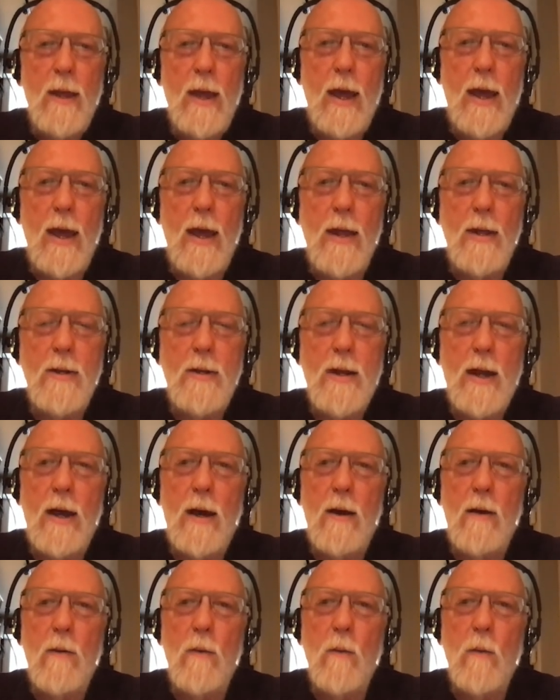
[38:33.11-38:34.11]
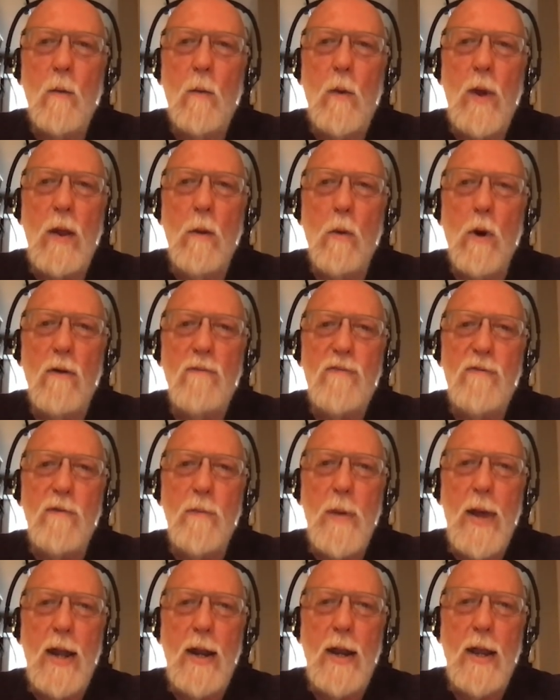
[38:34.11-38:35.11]
and we were
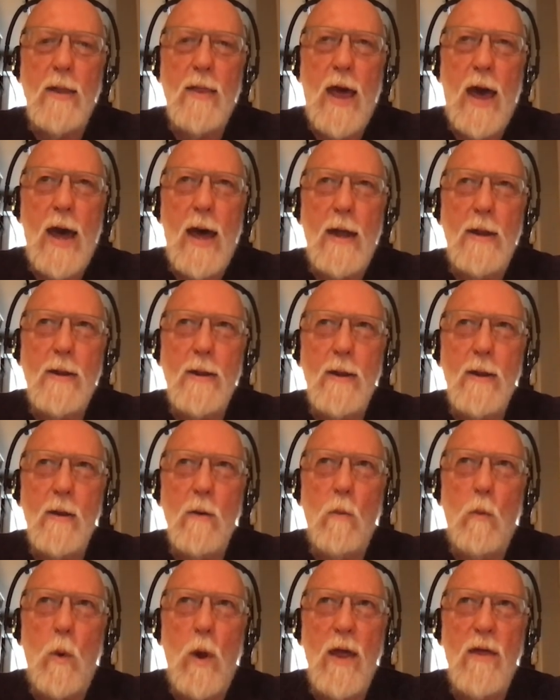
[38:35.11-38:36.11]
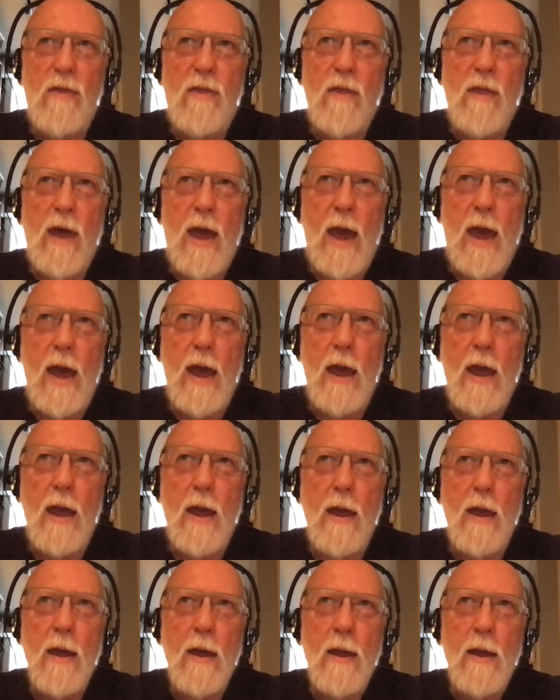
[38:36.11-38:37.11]
fermenting that with
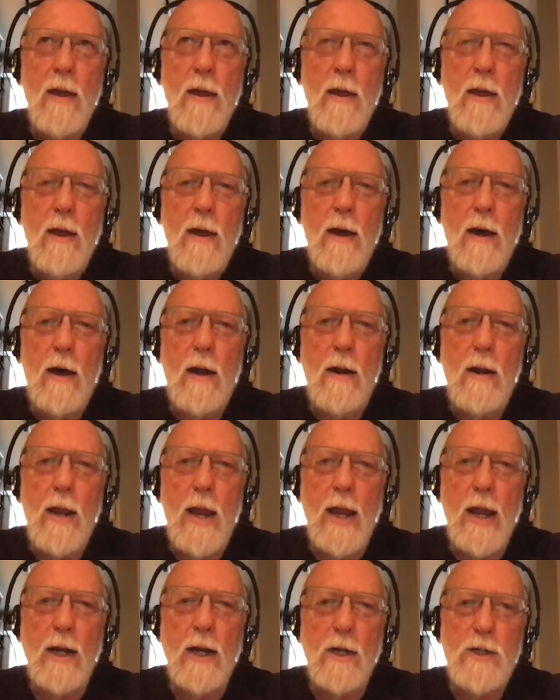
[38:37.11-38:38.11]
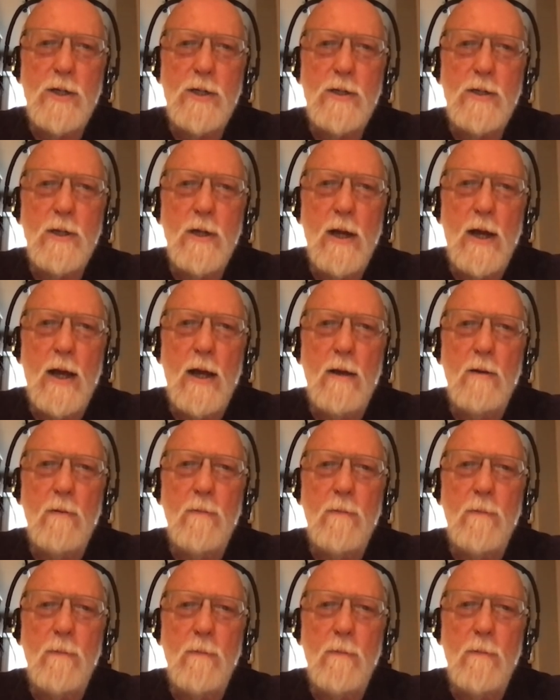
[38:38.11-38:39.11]
an English
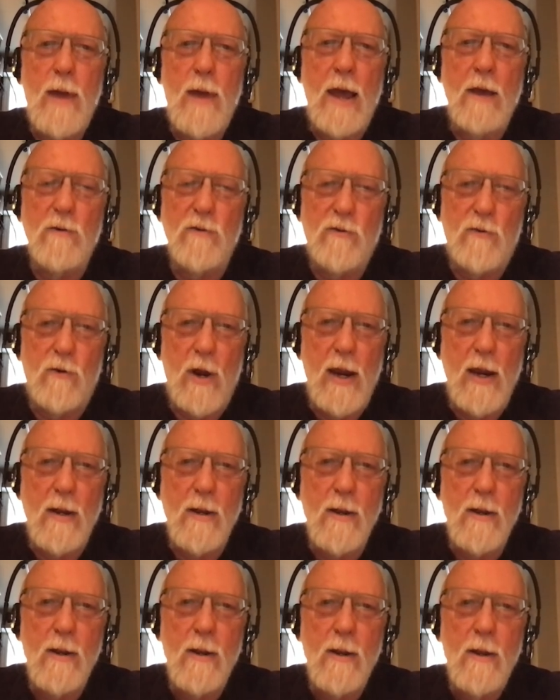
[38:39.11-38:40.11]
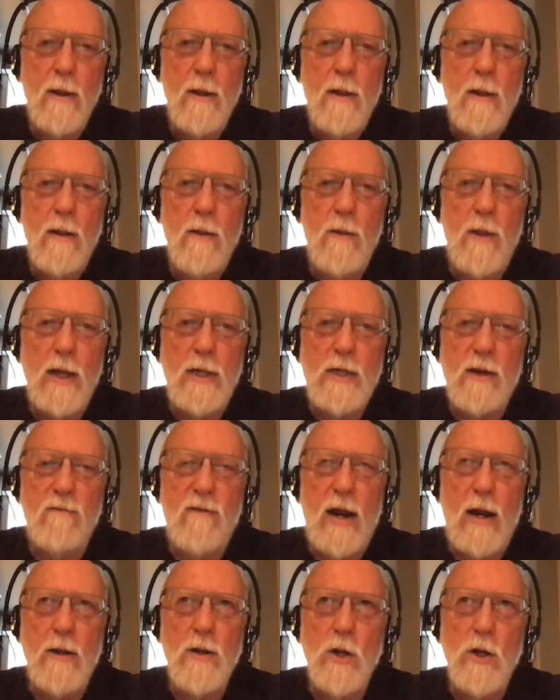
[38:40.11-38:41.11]
ale strain. That's a
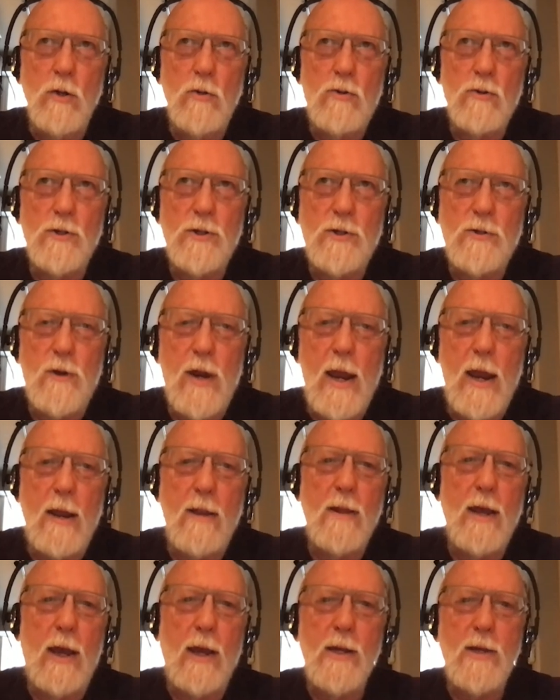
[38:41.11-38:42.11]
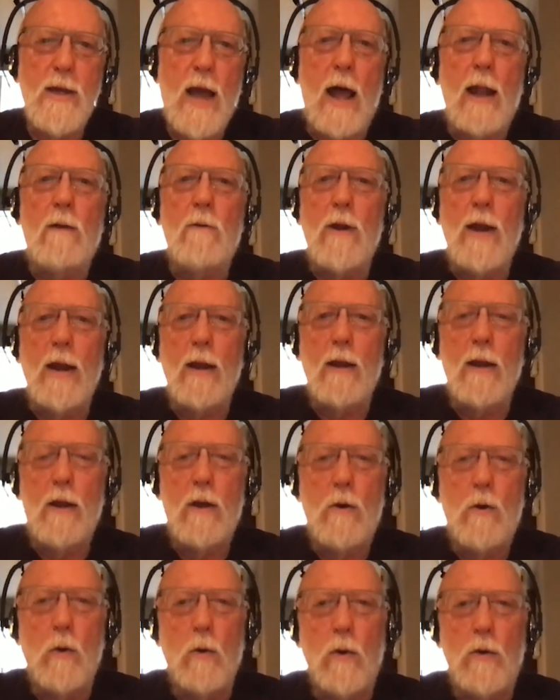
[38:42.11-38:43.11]
very neutral strain that can tolerate
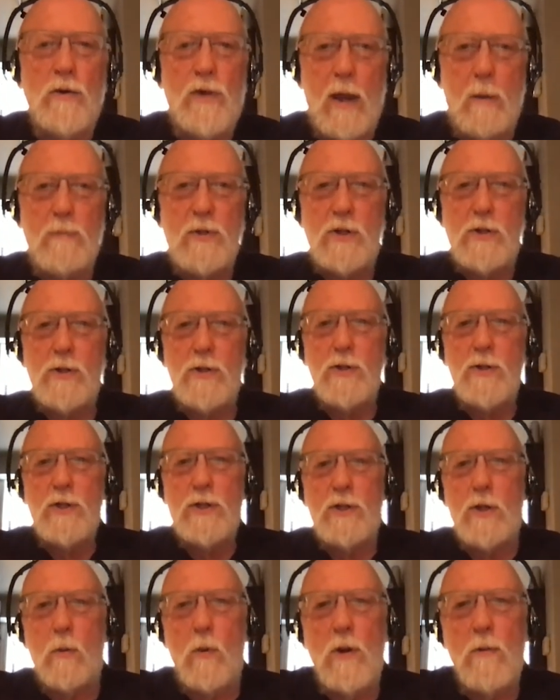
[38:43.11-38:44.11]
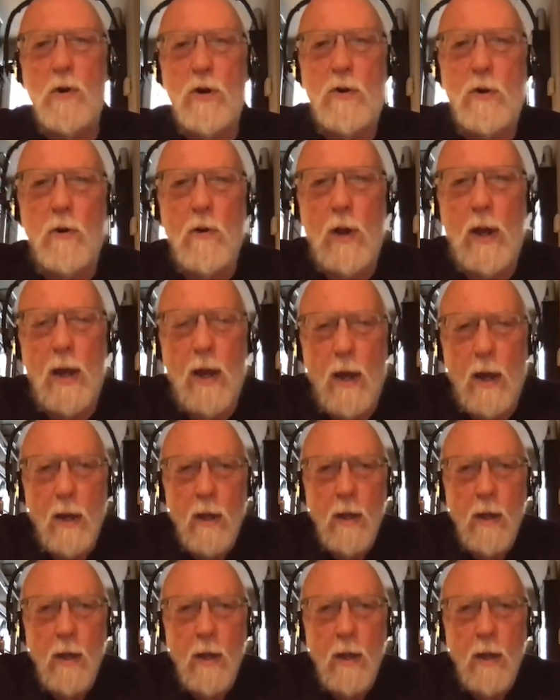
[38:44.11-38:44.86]
cool temperatures. So we were doing